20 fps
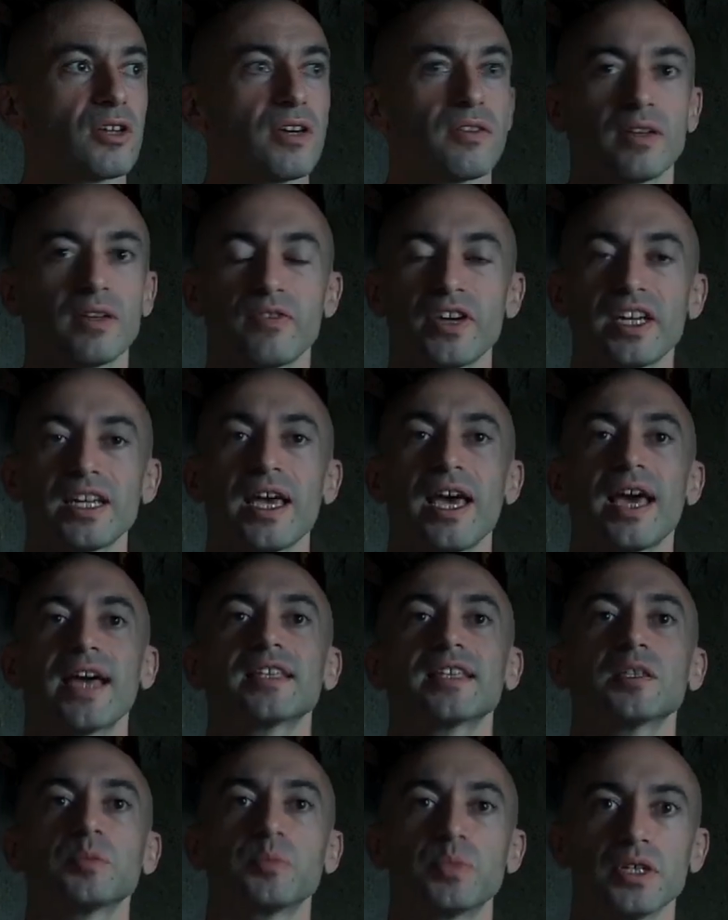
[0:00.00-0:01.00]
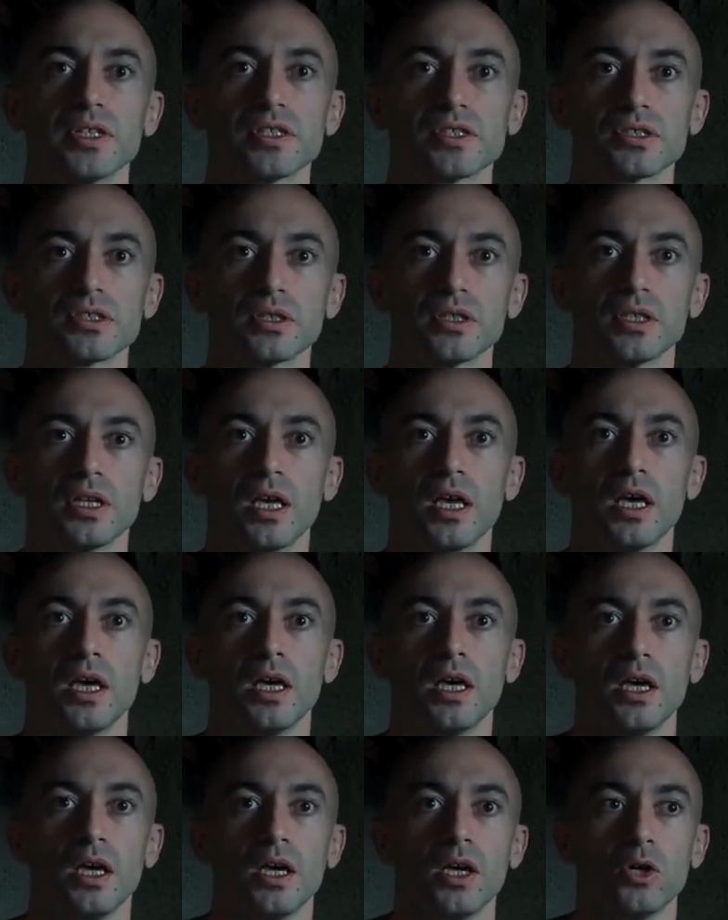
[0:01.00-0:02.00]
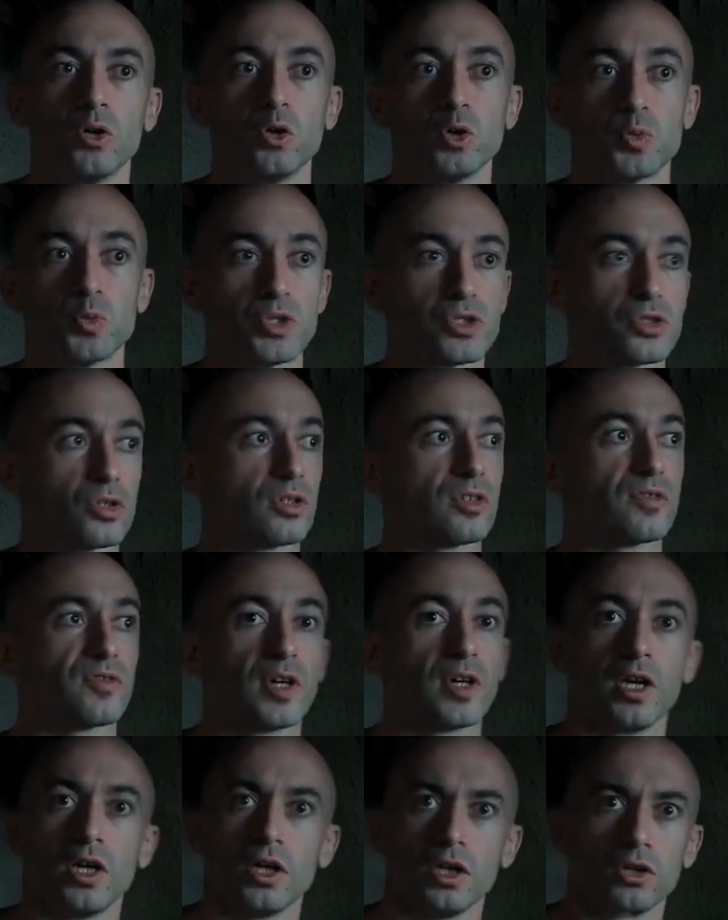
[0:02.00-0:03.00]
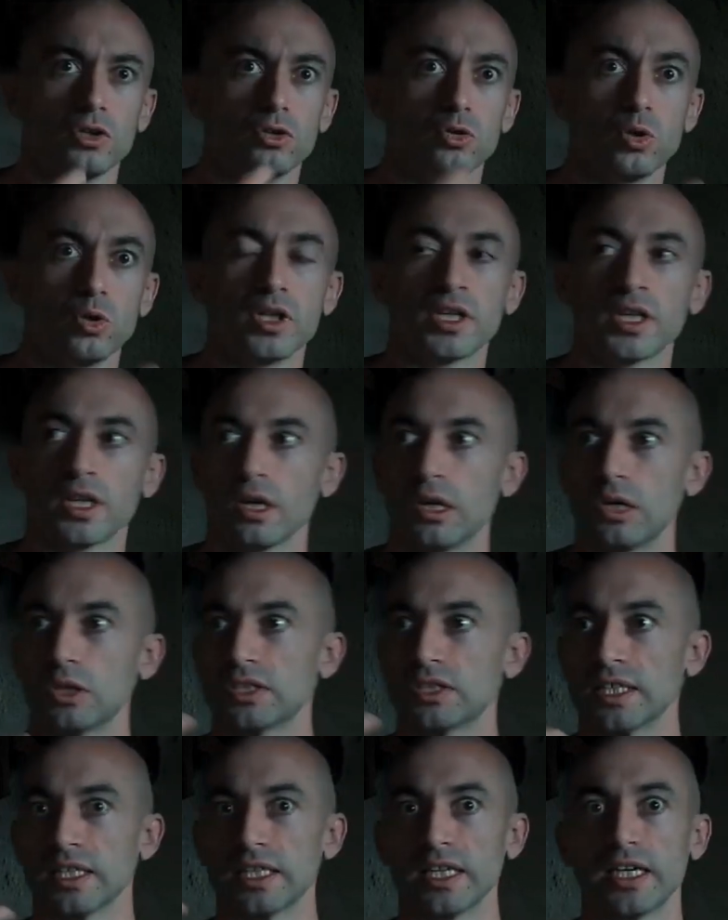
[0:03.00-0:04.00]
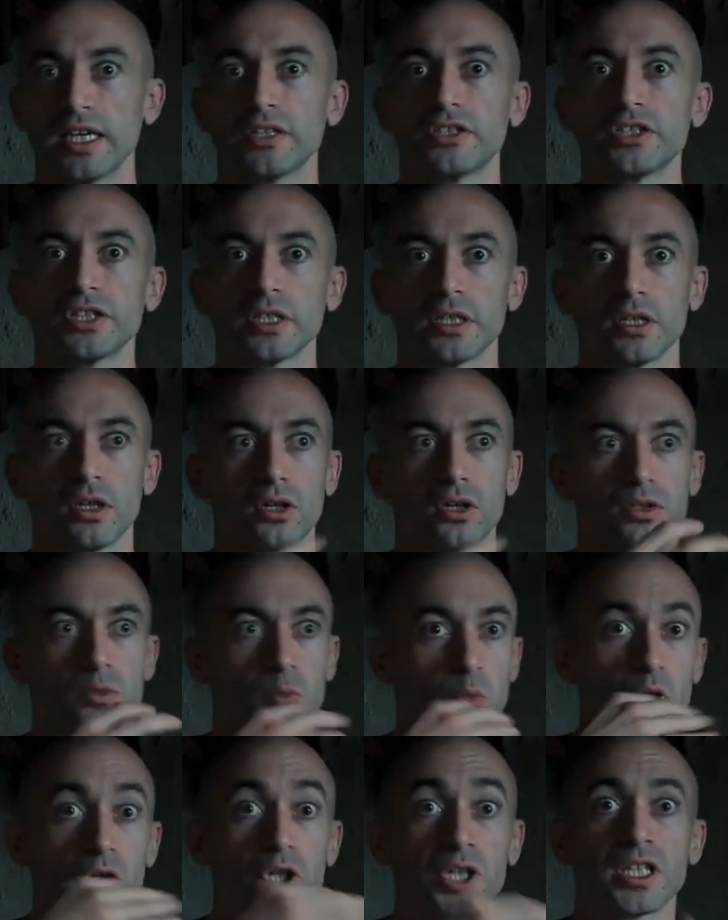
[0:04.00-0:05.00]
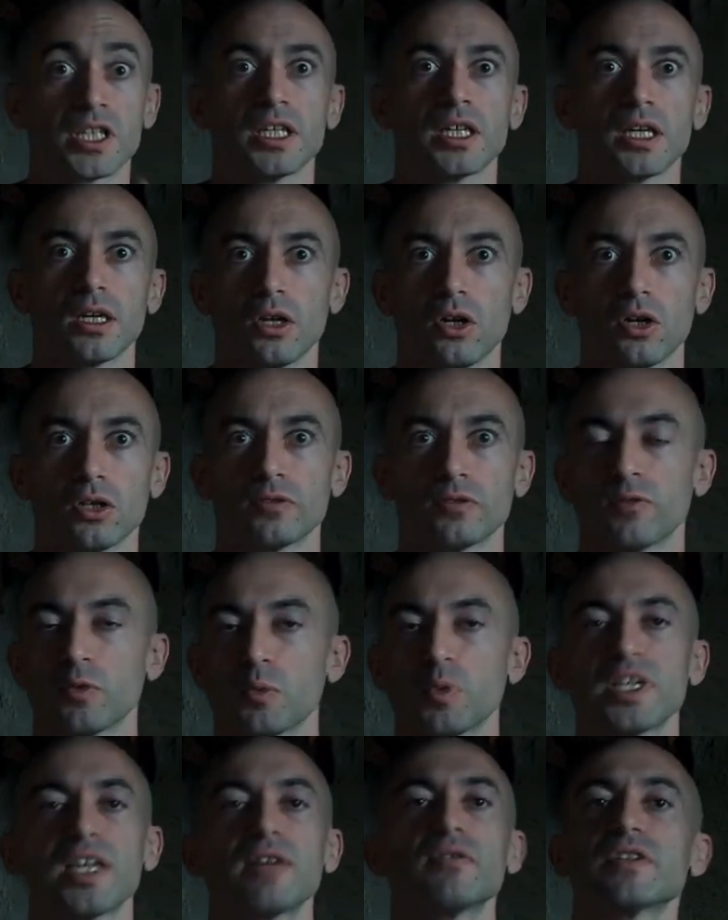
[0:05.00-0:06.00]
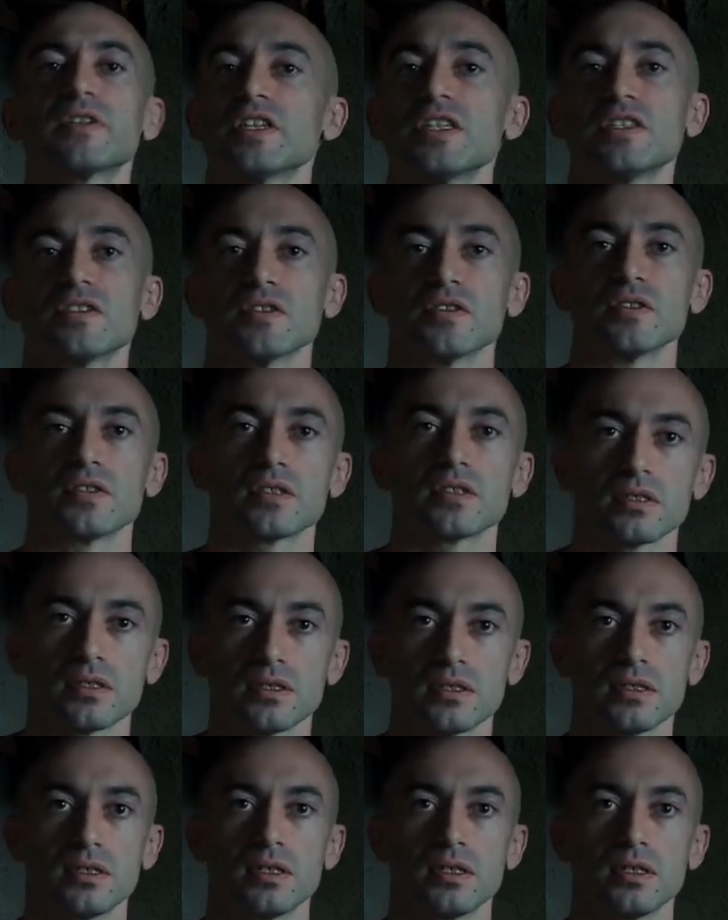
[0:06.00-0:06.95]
like you have a very hectic person who's been sort of doing a lot, engaging a lot, working a lot, for whatever reasons.